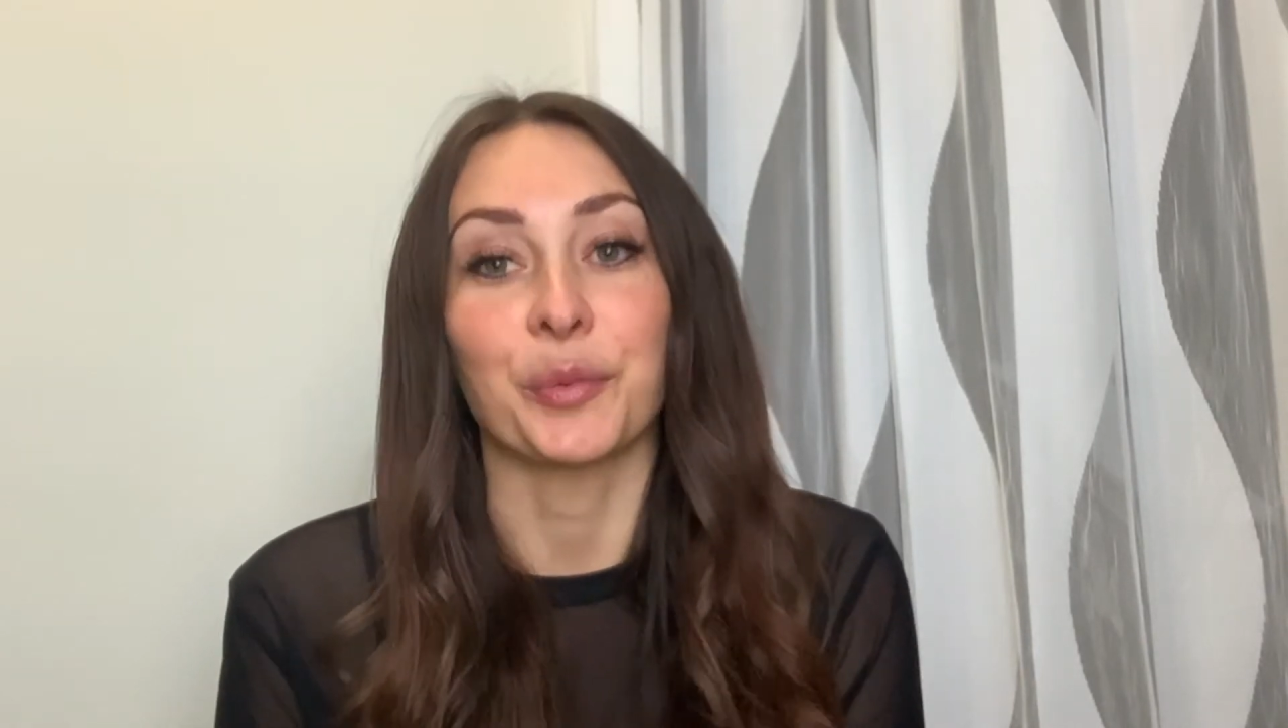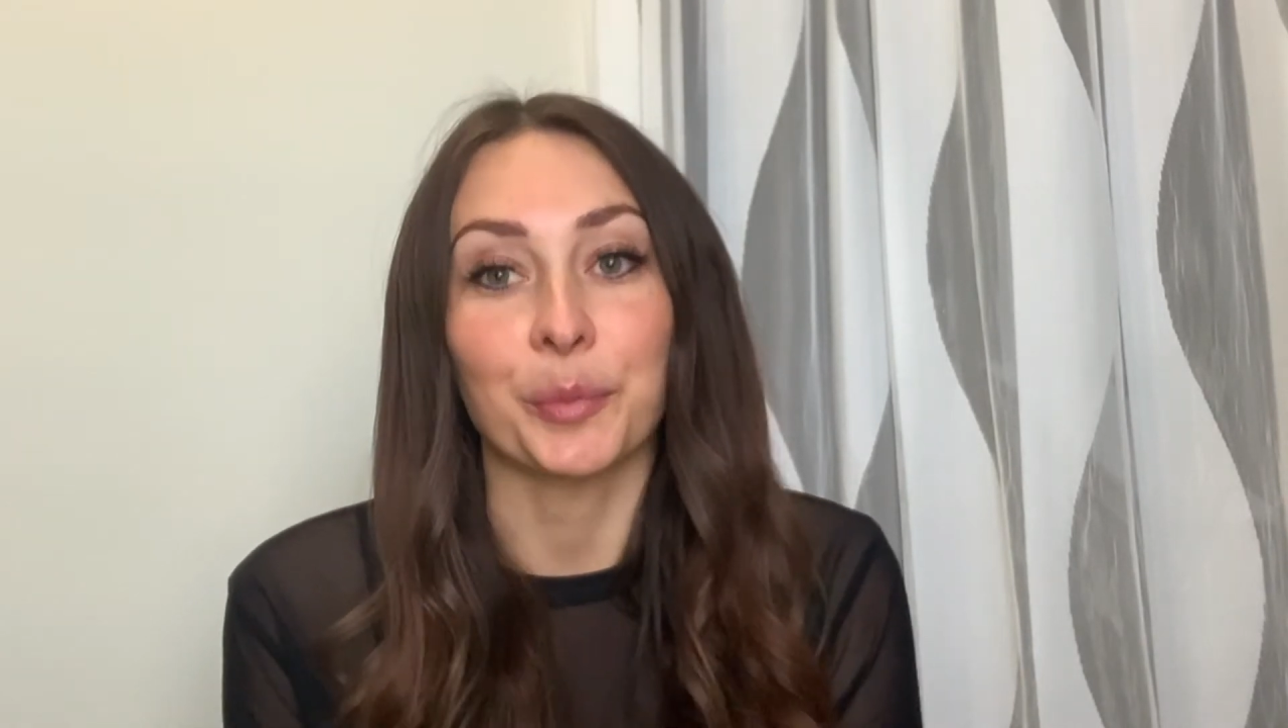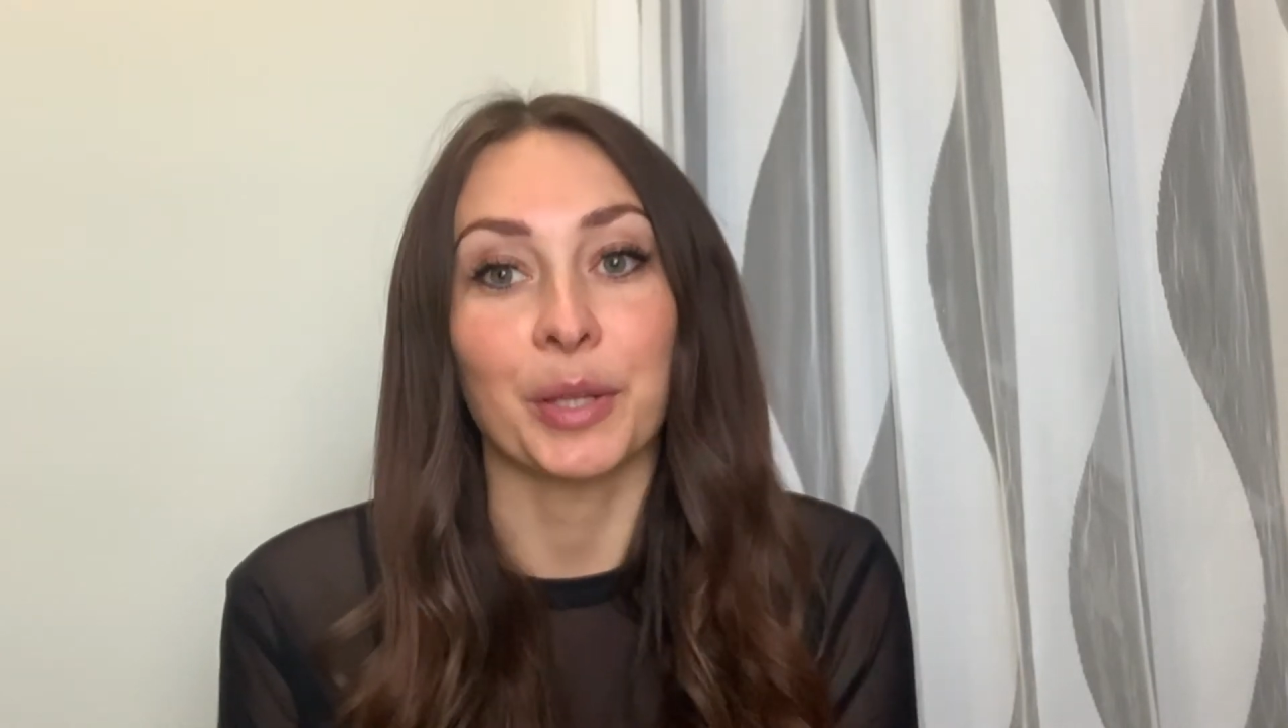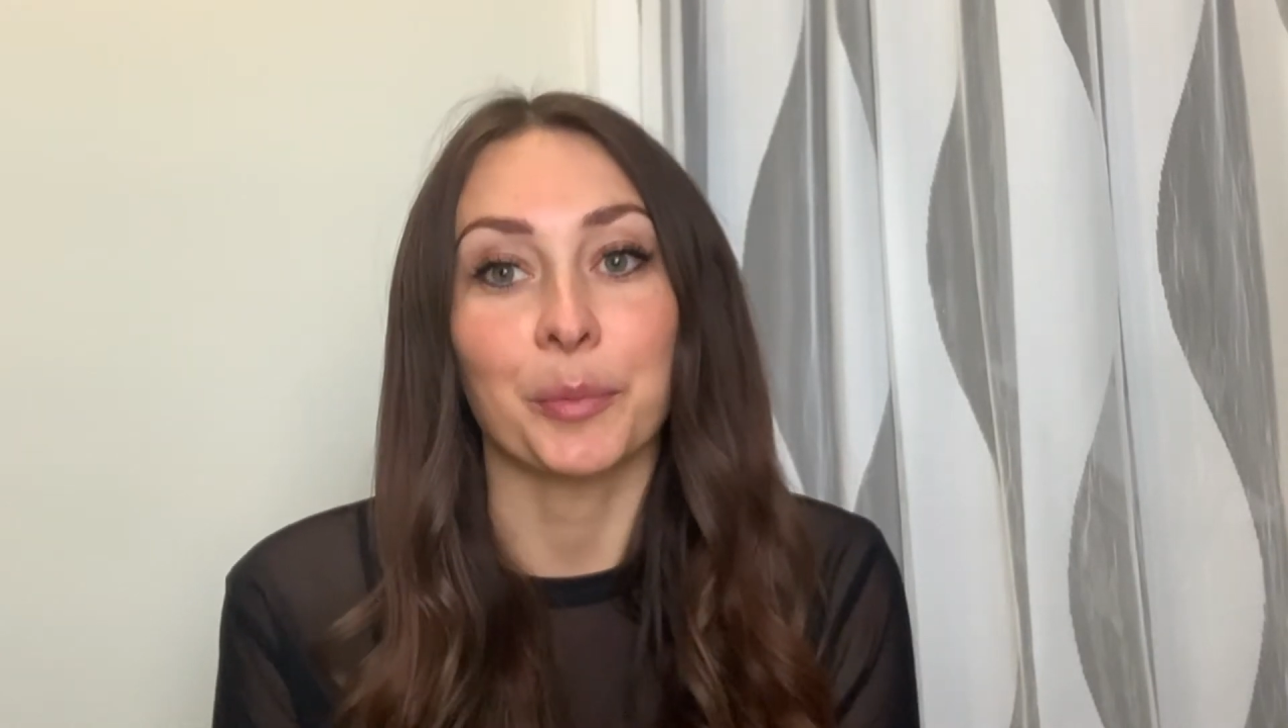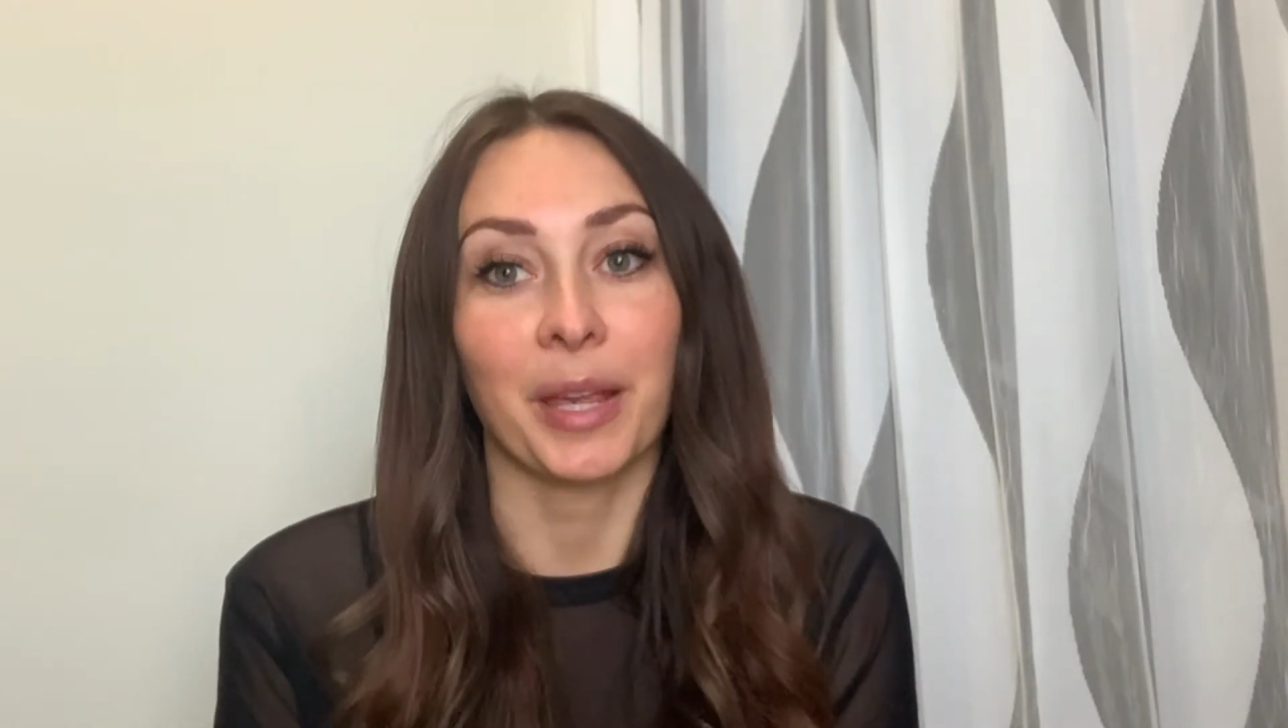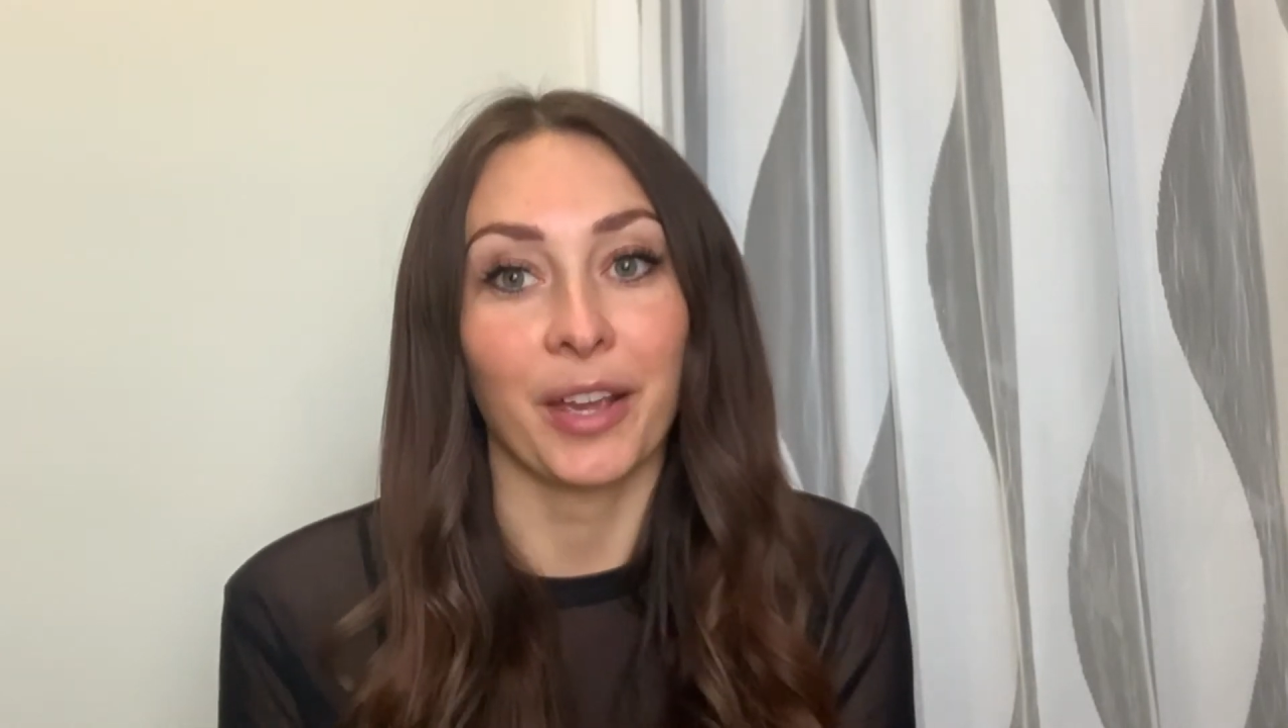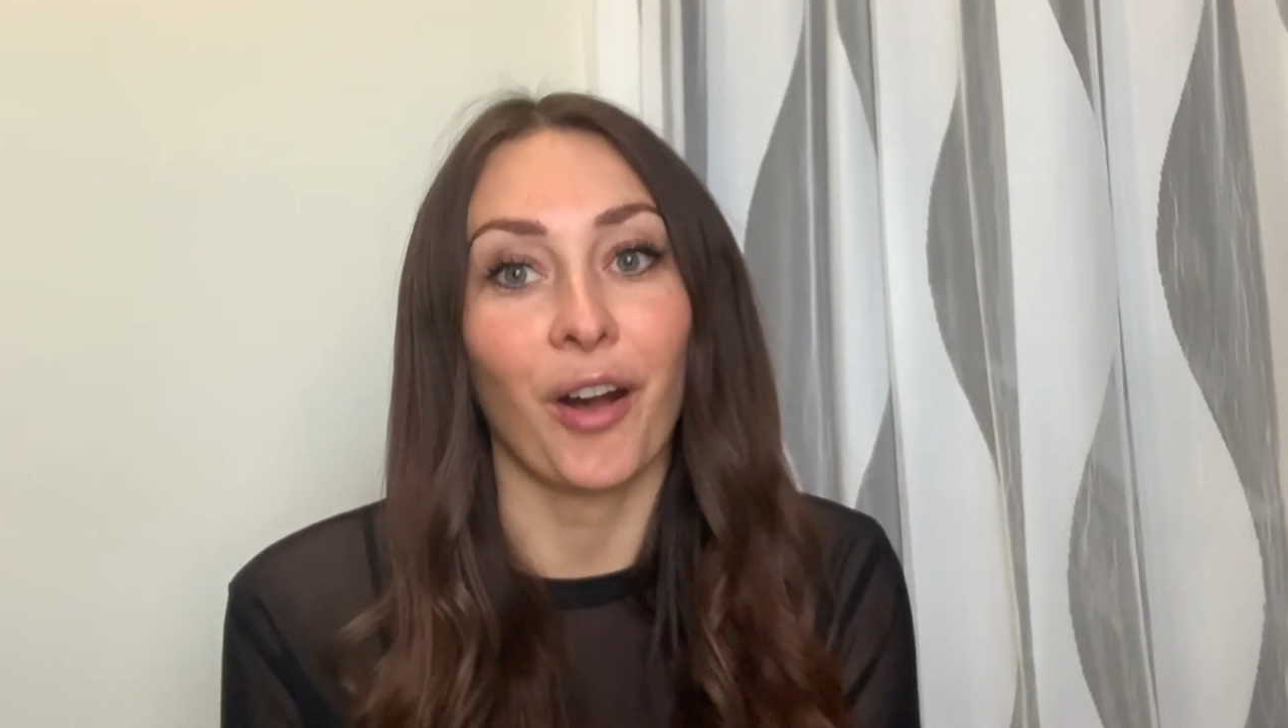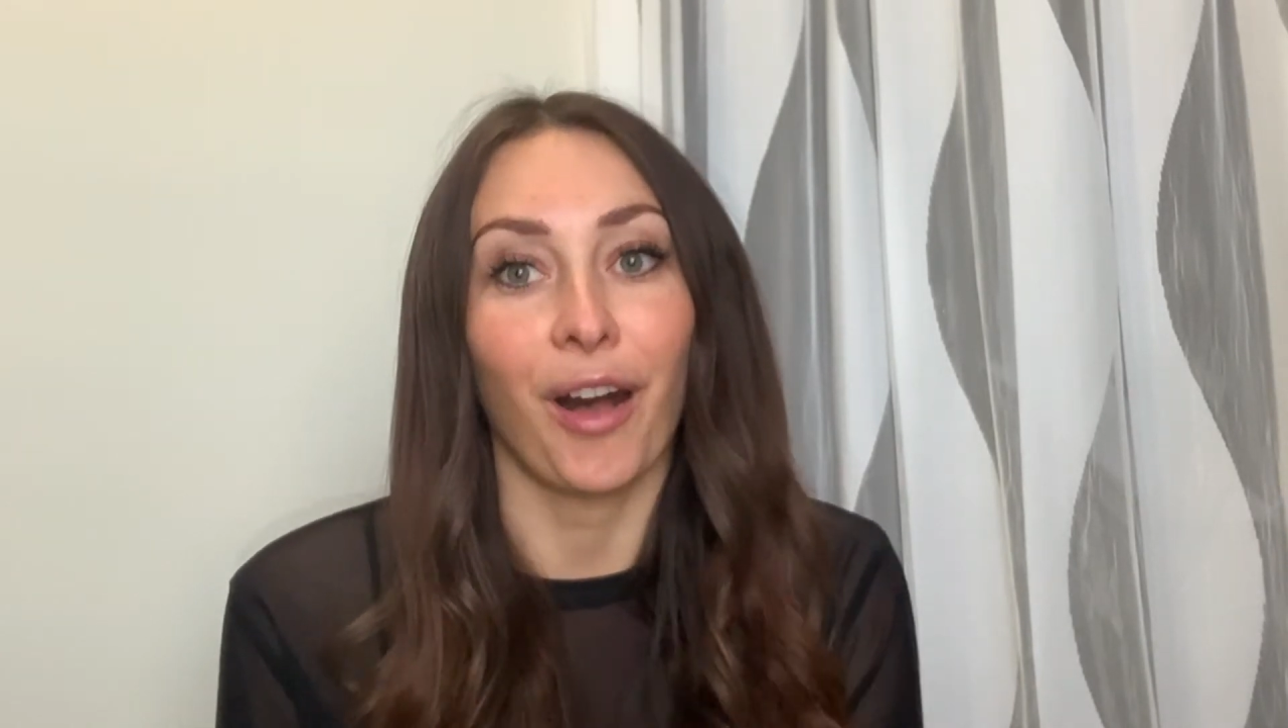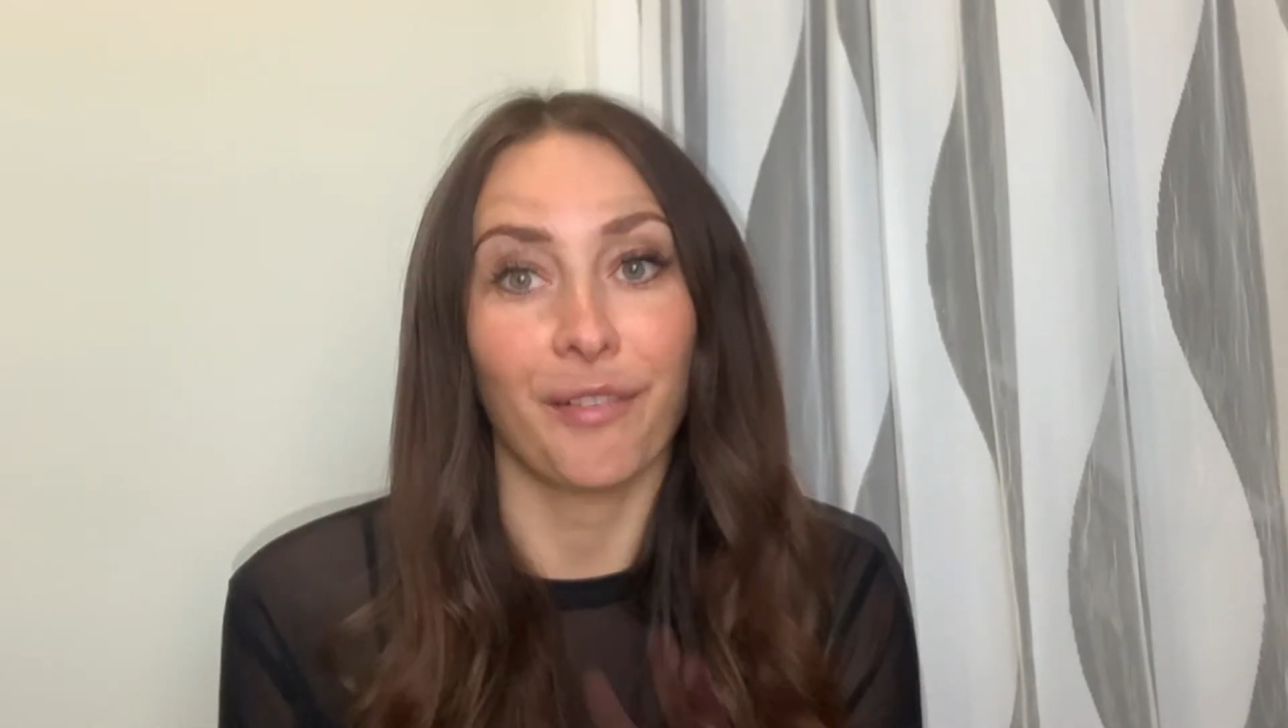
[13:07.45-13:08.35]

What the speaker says: will pay off.